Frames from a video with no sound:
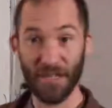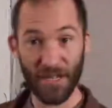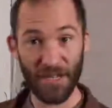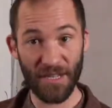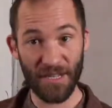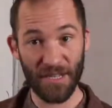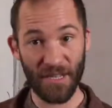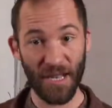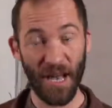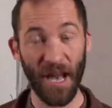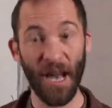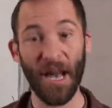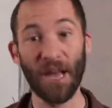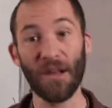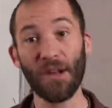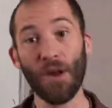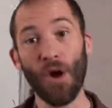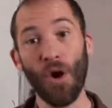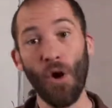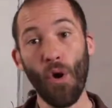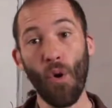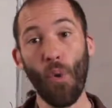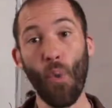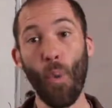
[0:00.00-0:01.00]
to decide
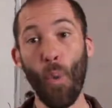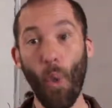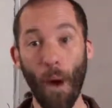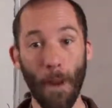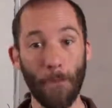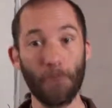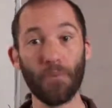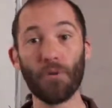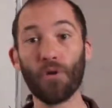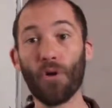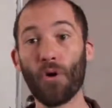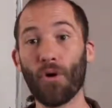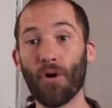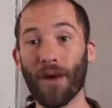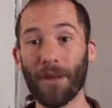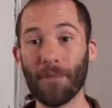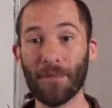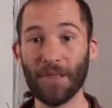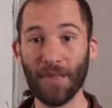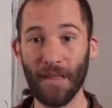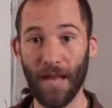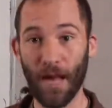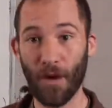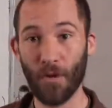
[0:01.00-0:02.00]
what
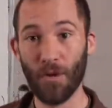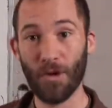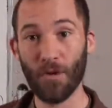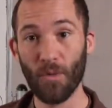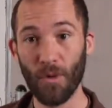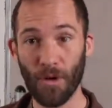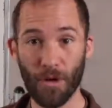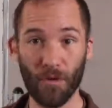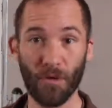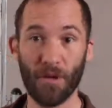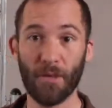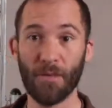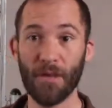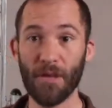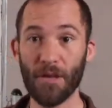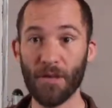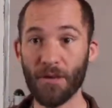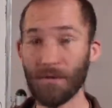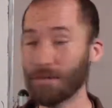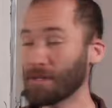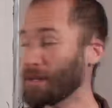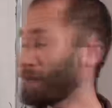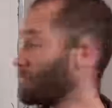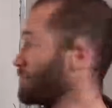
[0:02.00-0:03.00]
programming language we're going to be
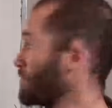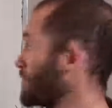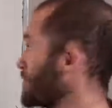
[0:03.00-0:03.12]
using.